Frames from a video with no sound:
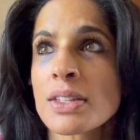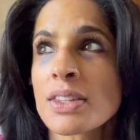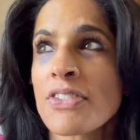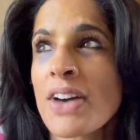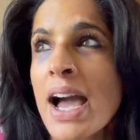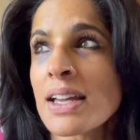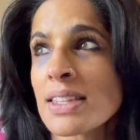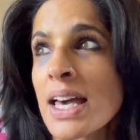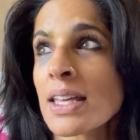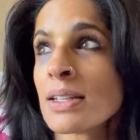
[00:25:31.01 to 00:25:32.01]
the fact
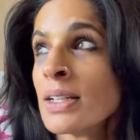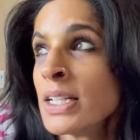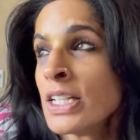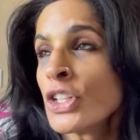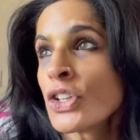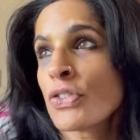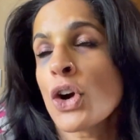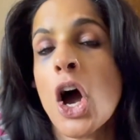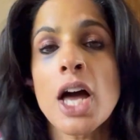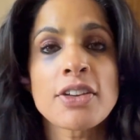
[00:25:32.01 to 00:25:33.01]
that if
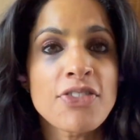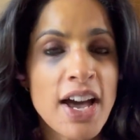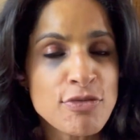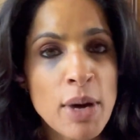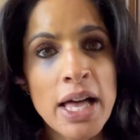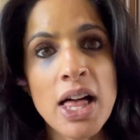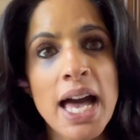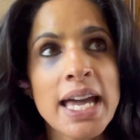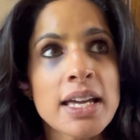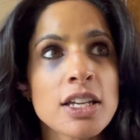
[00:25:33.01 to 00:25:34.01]
you're on a 5-mile
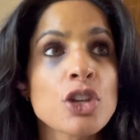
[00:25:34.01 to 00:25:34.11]
hike,